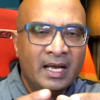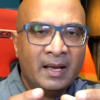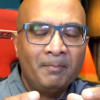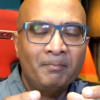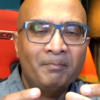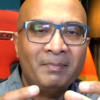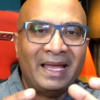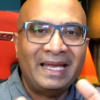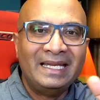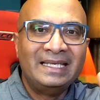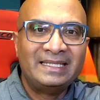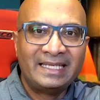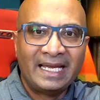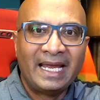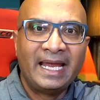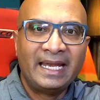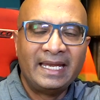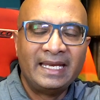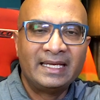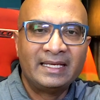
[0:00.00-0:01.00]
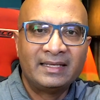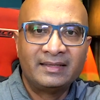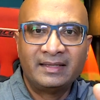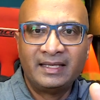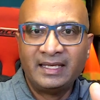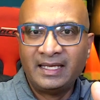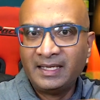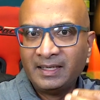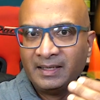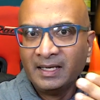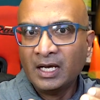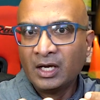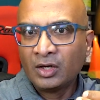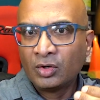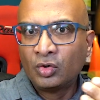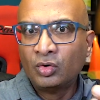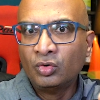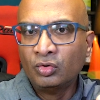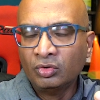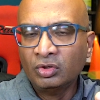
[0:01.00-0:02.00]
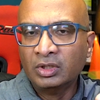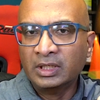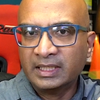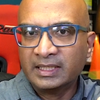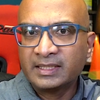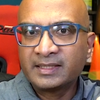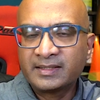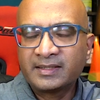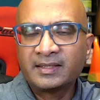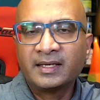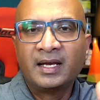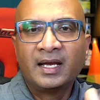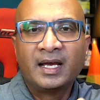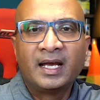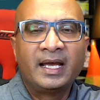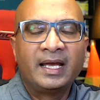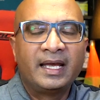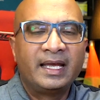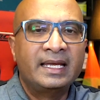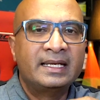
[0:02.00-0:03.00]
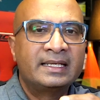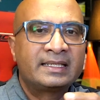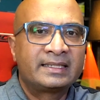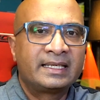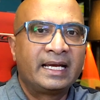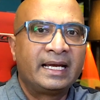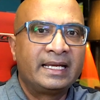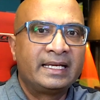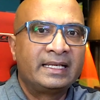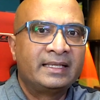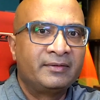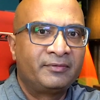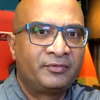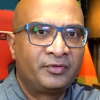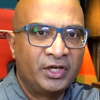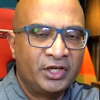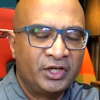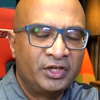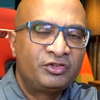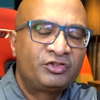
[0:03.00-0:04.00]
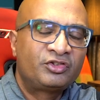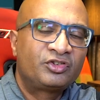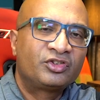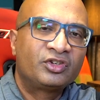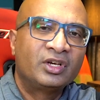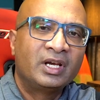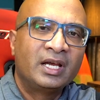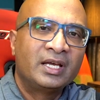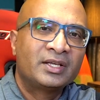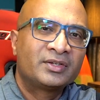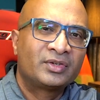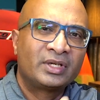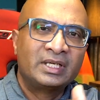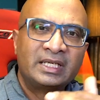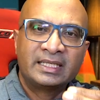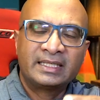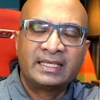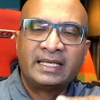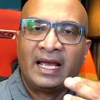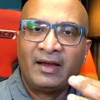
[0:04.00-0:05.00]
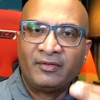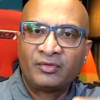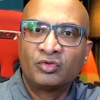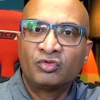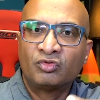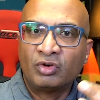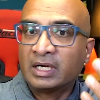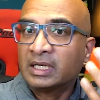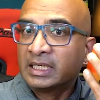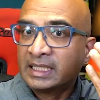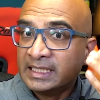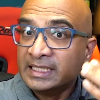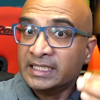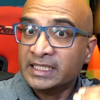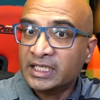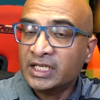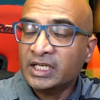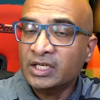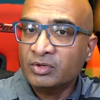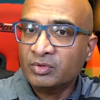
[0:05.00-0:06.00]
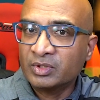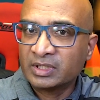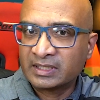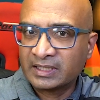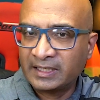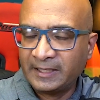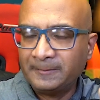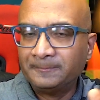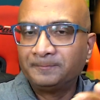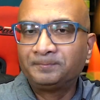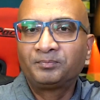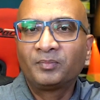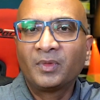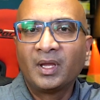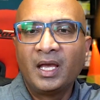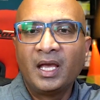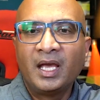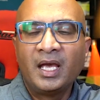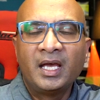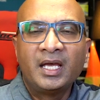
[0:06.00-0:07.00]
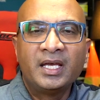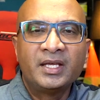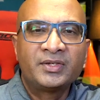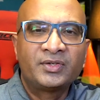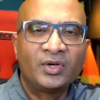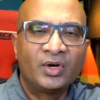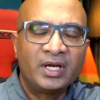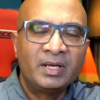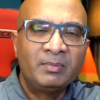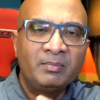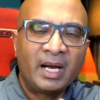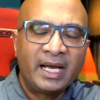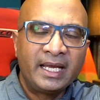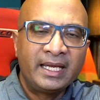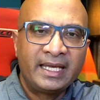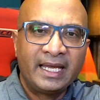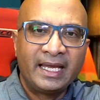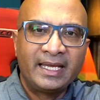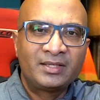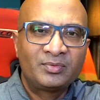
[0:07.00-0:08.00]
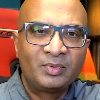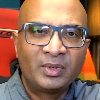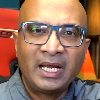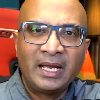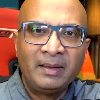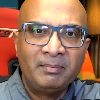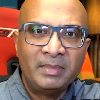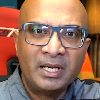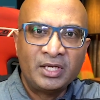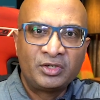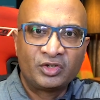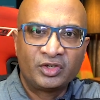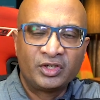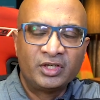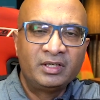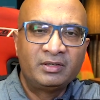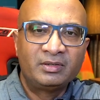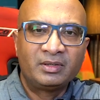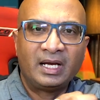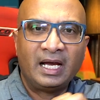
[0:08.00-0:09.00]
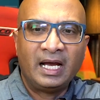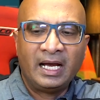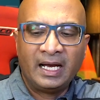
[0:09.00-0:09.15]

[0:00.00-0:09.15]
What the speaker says: maintaining the coolness inside the fridge, so it doesn't have to run continuously. So in my case, when I measured